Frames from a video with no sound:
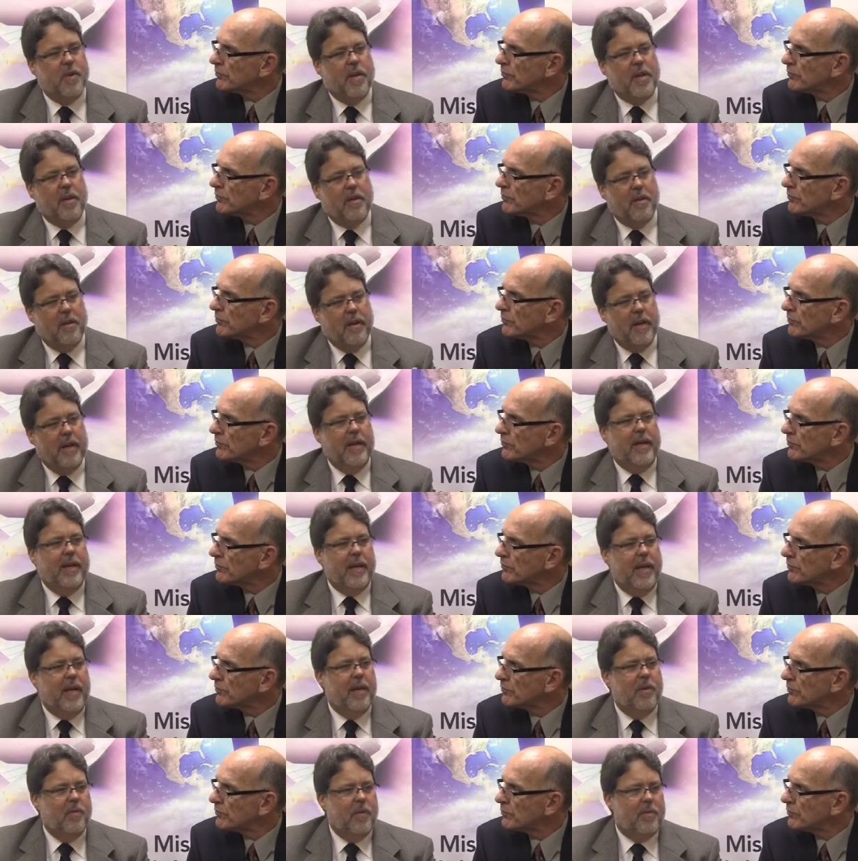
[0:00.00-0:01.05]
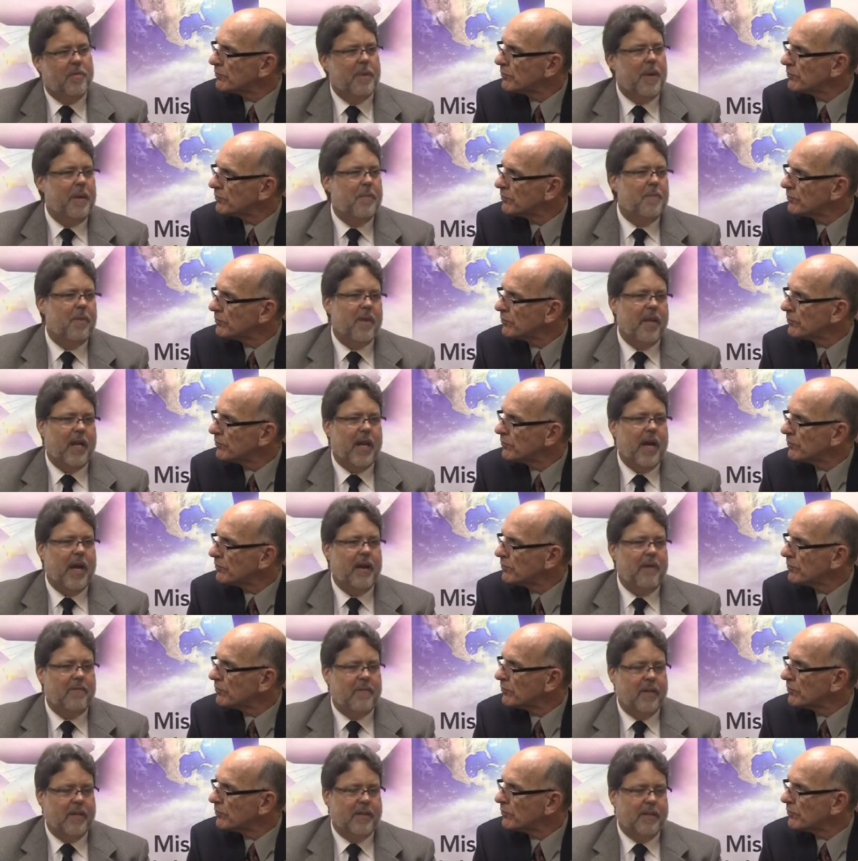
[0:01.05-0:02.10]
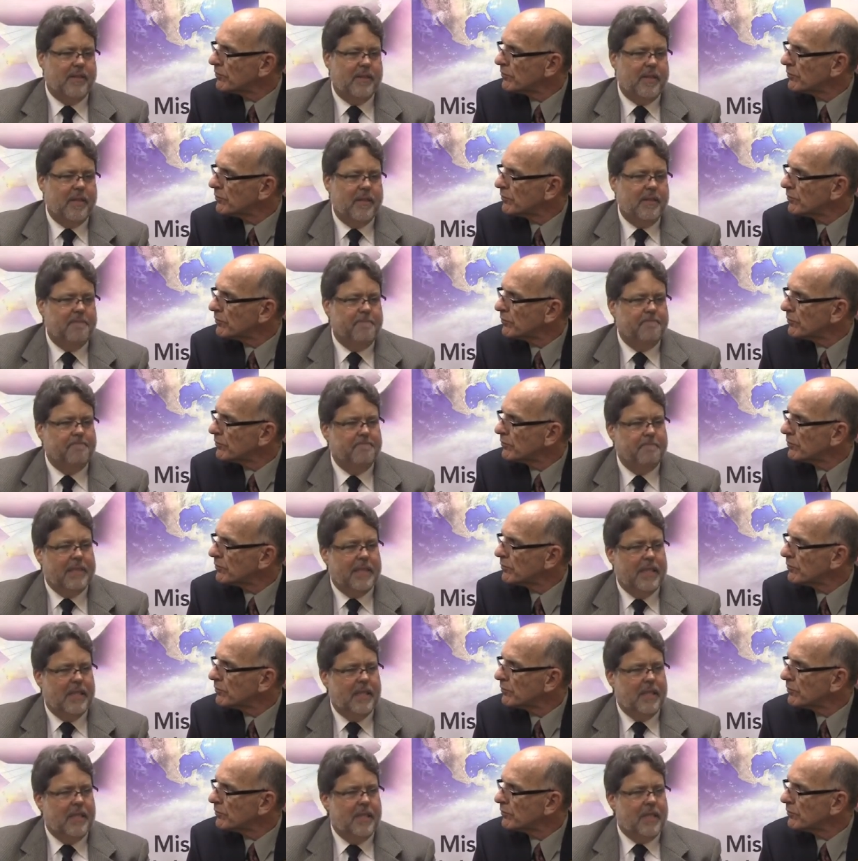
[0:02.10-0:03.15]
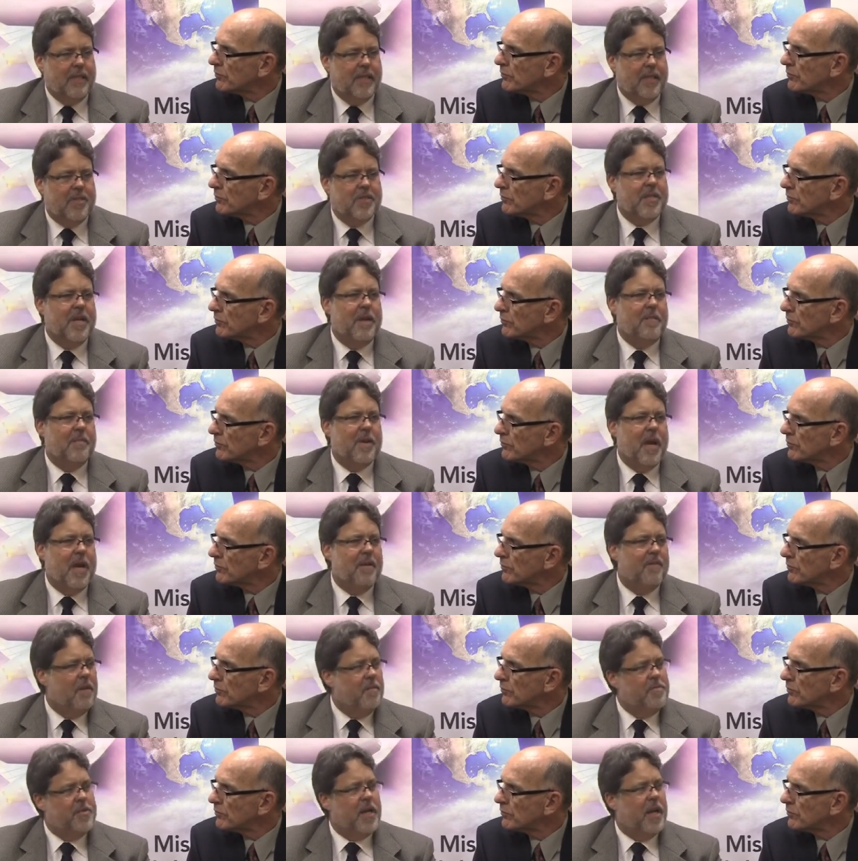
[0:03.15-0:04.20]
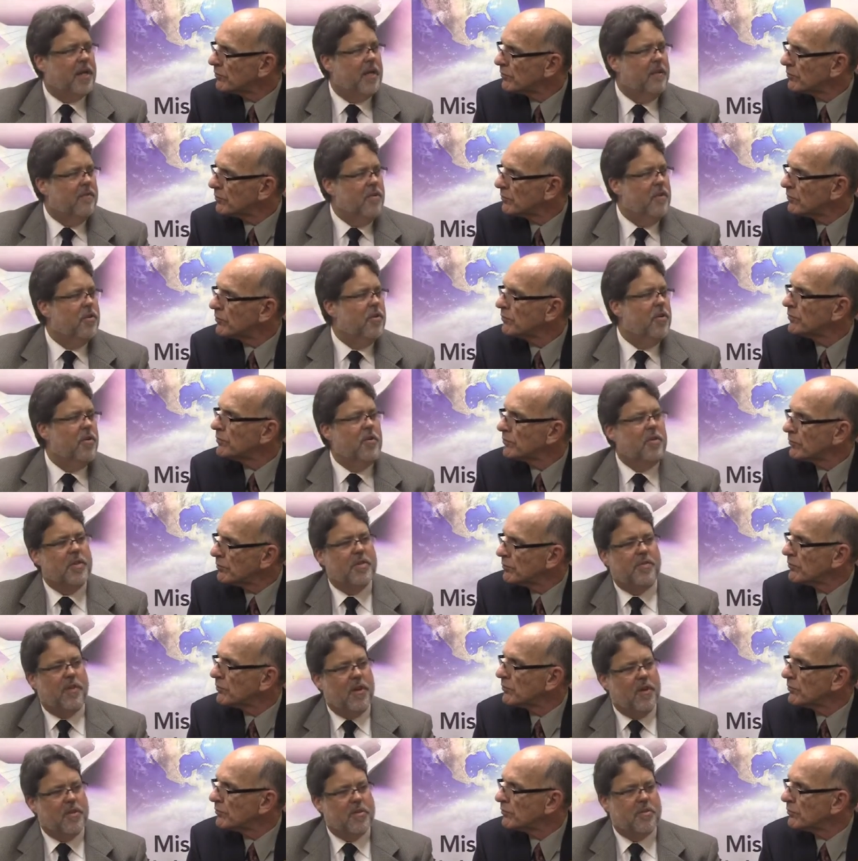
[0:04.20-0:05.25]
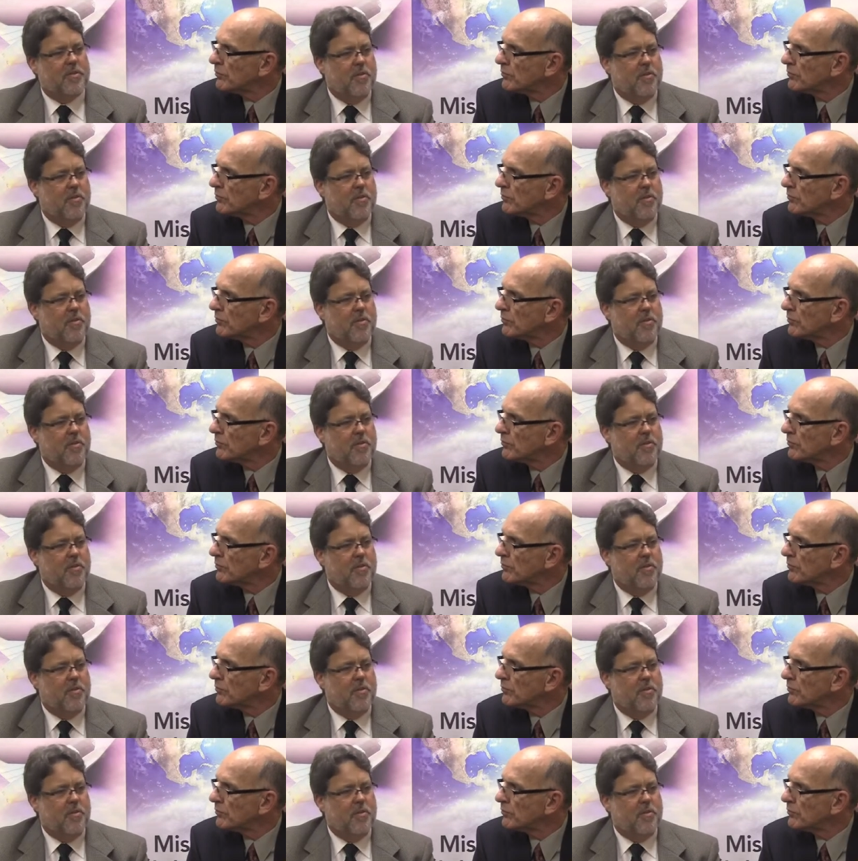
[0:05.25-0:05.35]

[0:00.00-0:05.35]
Speaker 1: when you're in with people that have a, a, the same kind of objective you do as far as